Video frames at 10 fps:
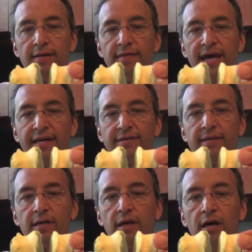That
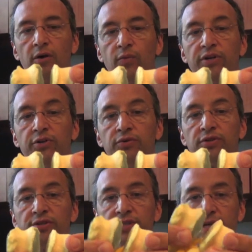
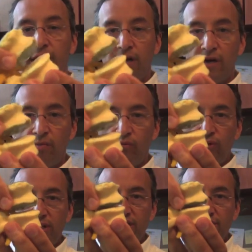reduces the
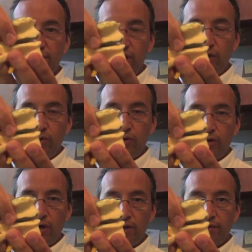compressive load
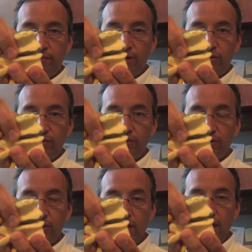on the
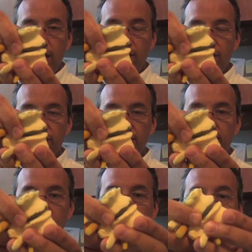bones and on the
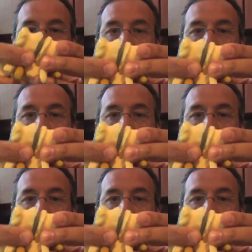disc.